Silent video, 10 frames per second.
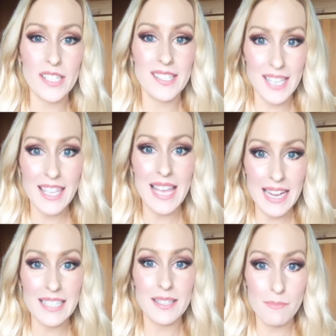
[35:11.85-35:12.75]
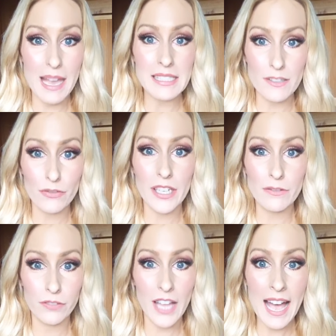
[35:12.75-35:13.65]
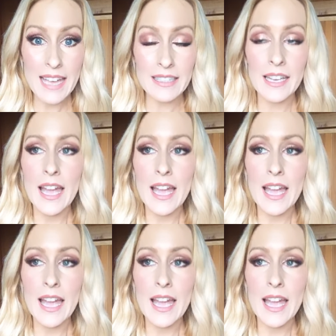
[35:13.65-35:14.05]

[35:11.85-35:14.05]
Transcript: see that as a massive red flag